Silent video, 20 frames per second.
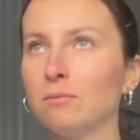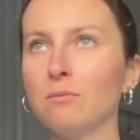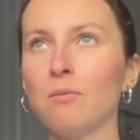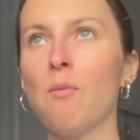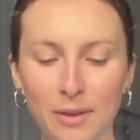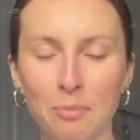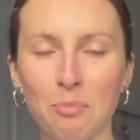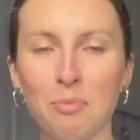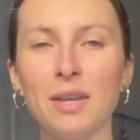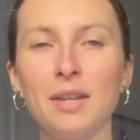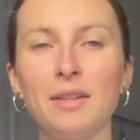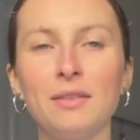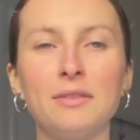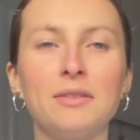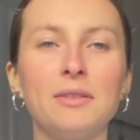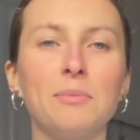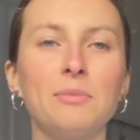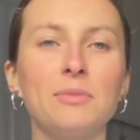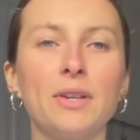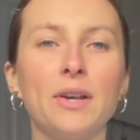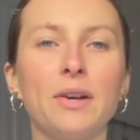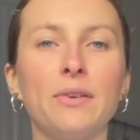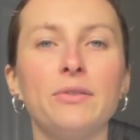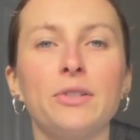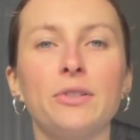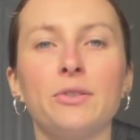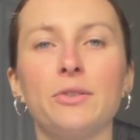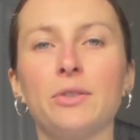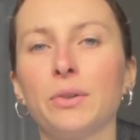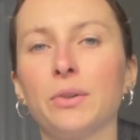The beans themselves
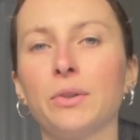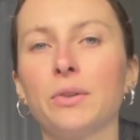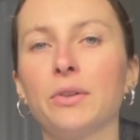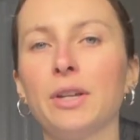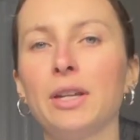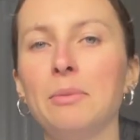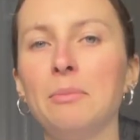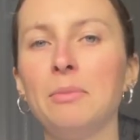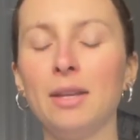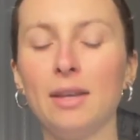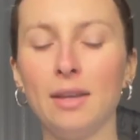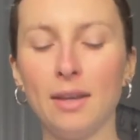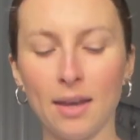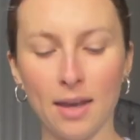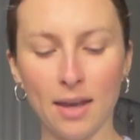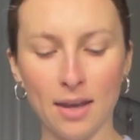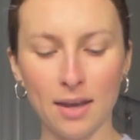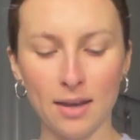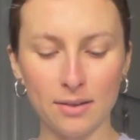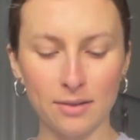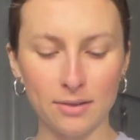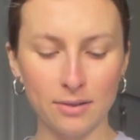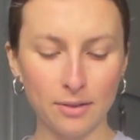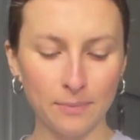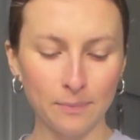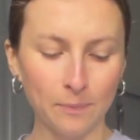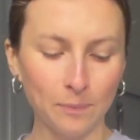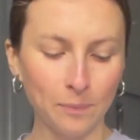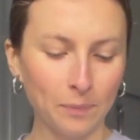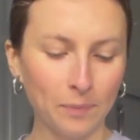are so creamy, and
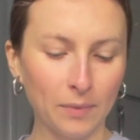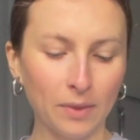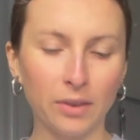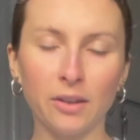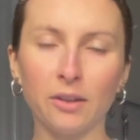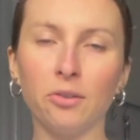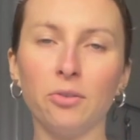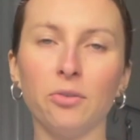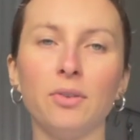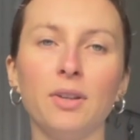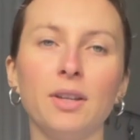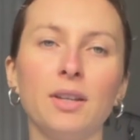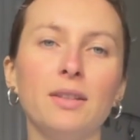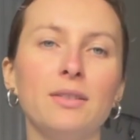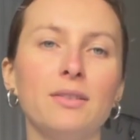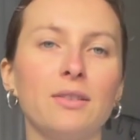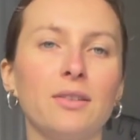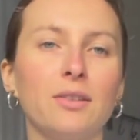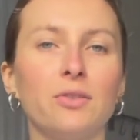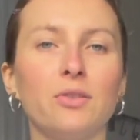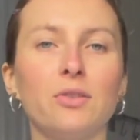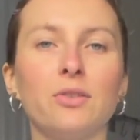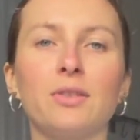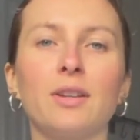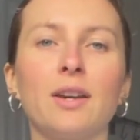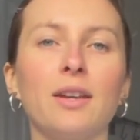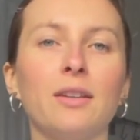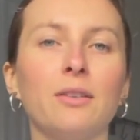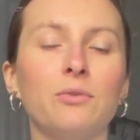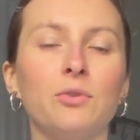the greens are
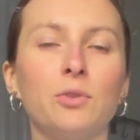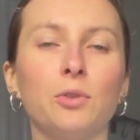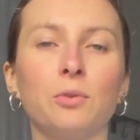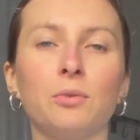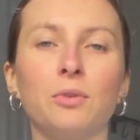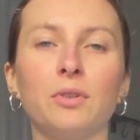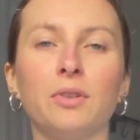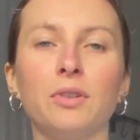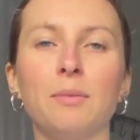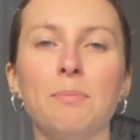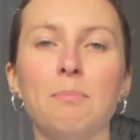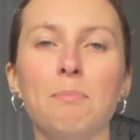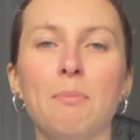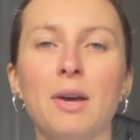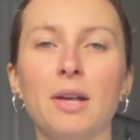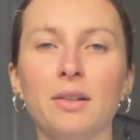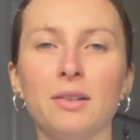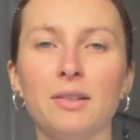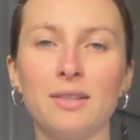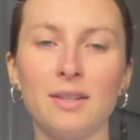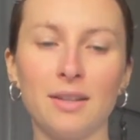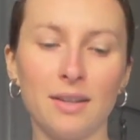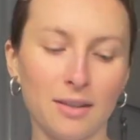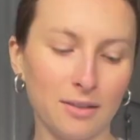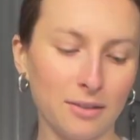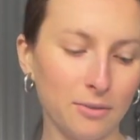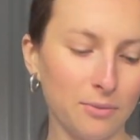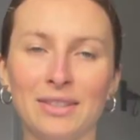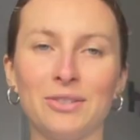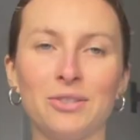just kind of totally
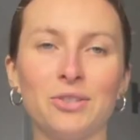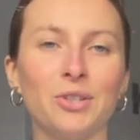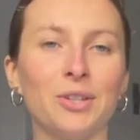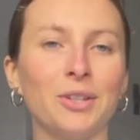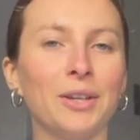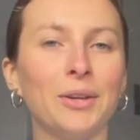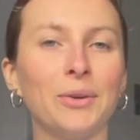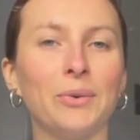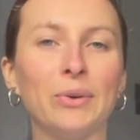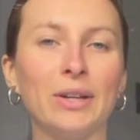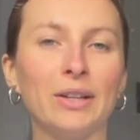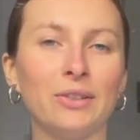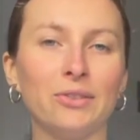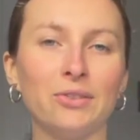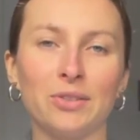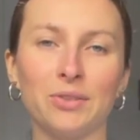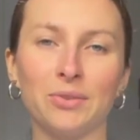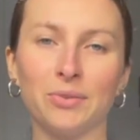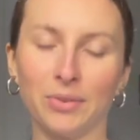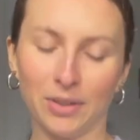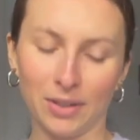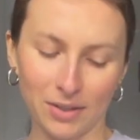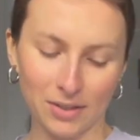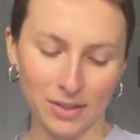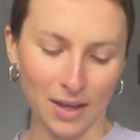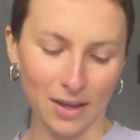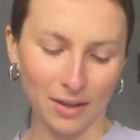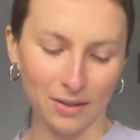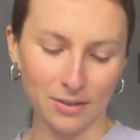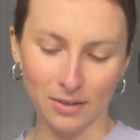melted. And the chili oil just really
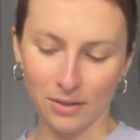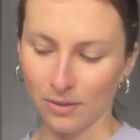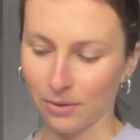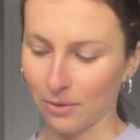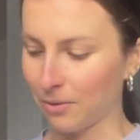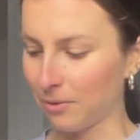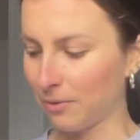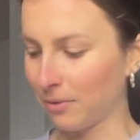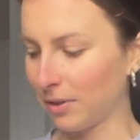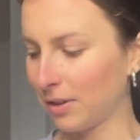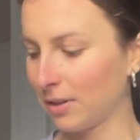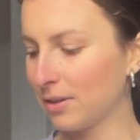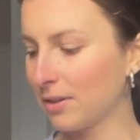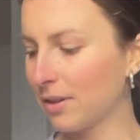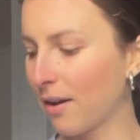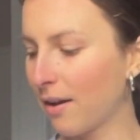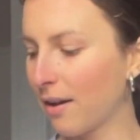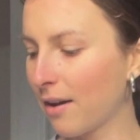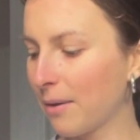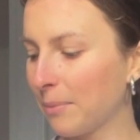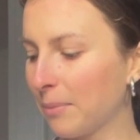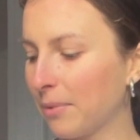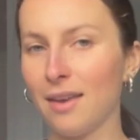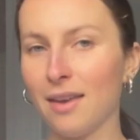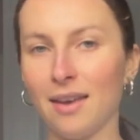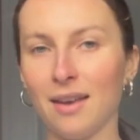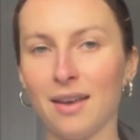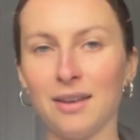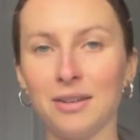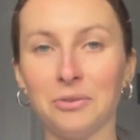takes it over the top.
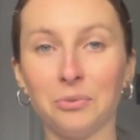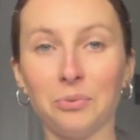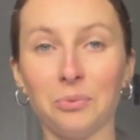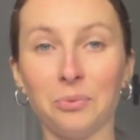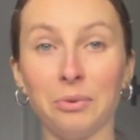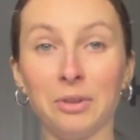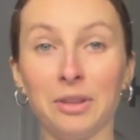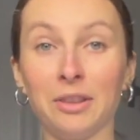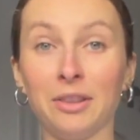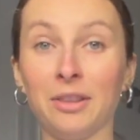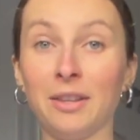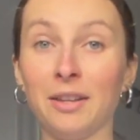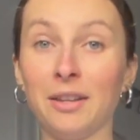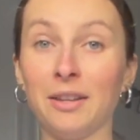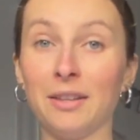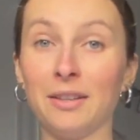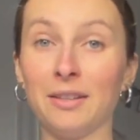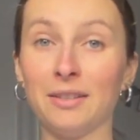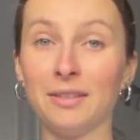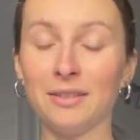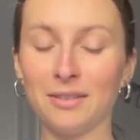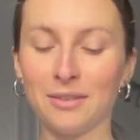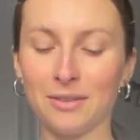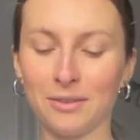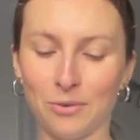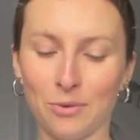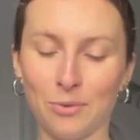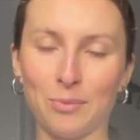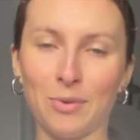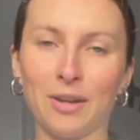And with
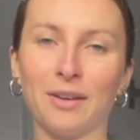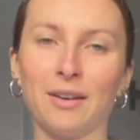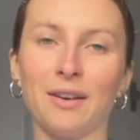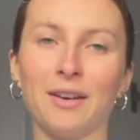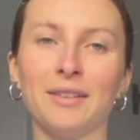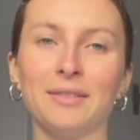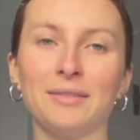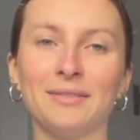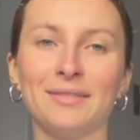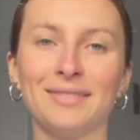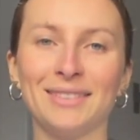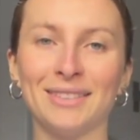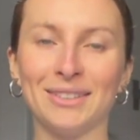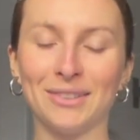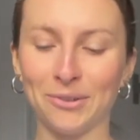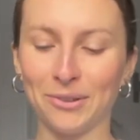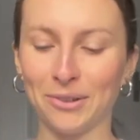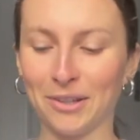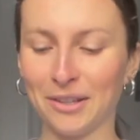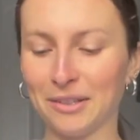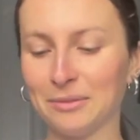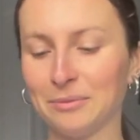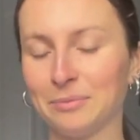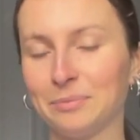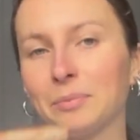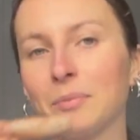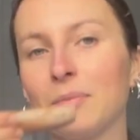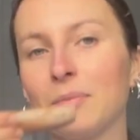this, oh my god, so good.